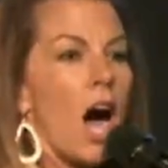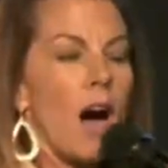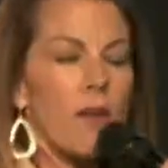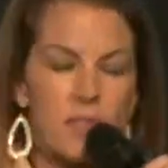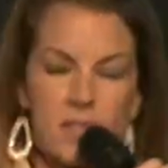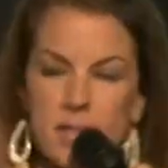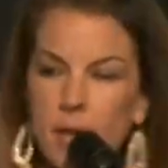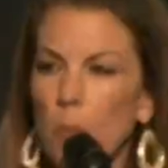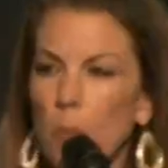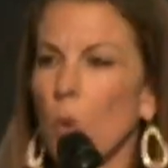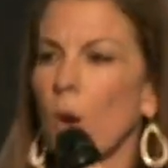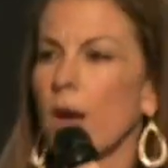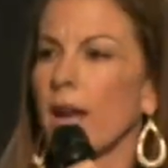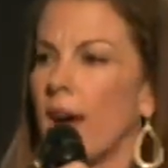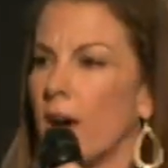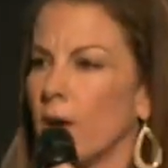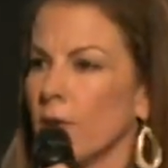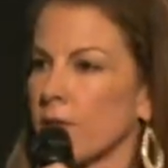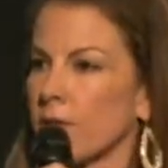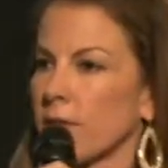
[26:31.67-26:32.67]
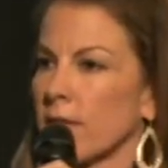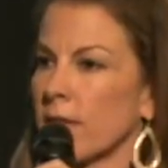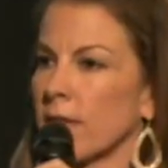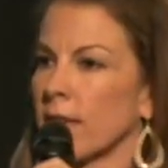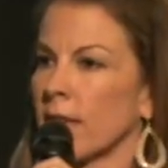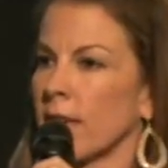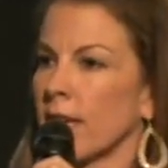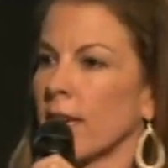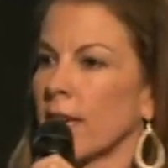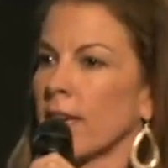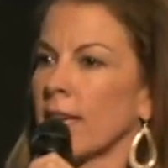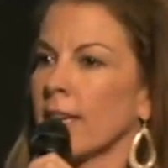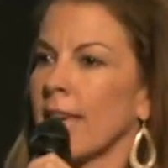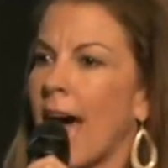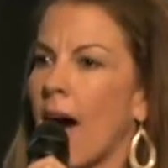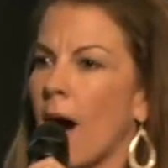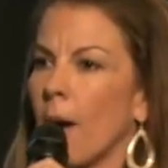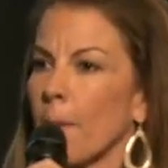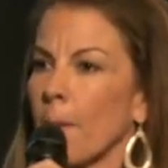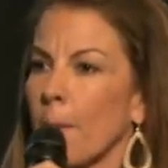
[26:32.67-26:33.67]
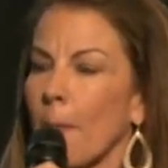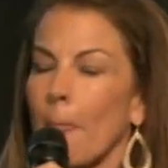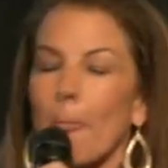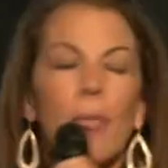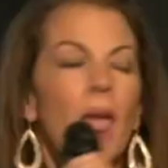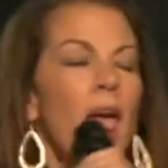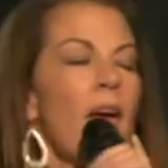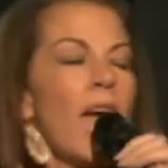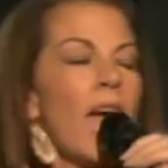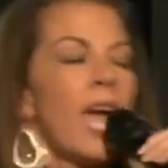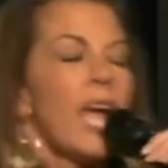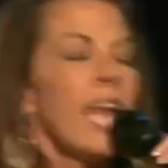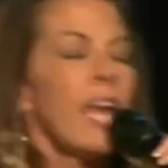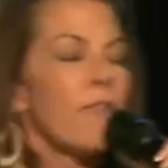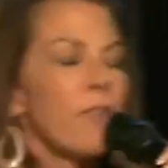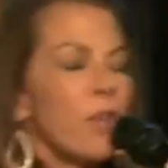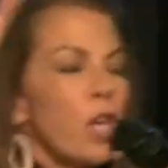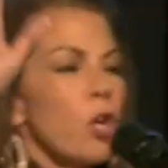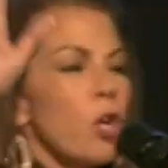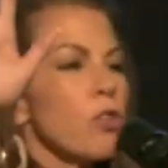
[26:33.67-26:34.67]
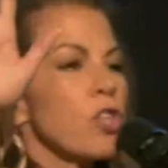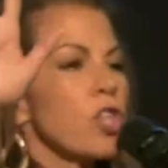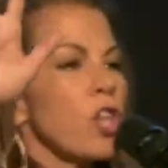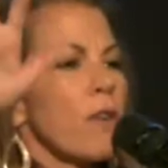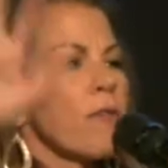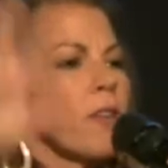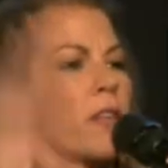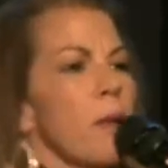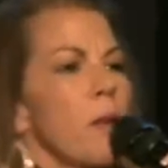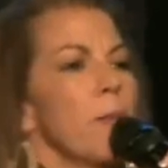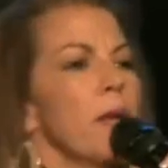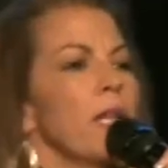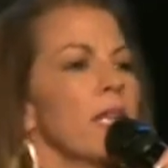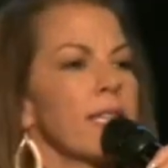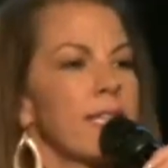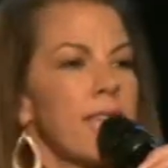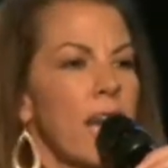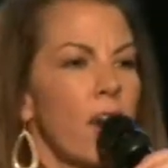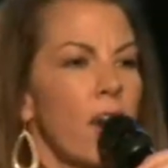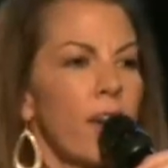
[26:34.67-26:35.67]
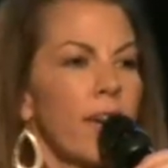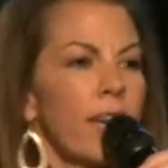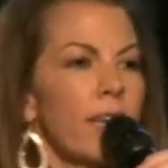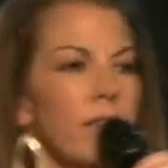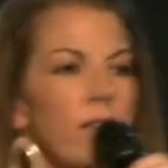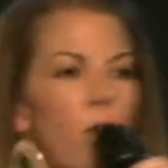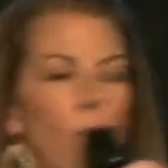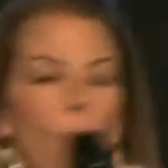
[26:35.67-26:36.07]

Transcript: of someone else. Now, if you served in the military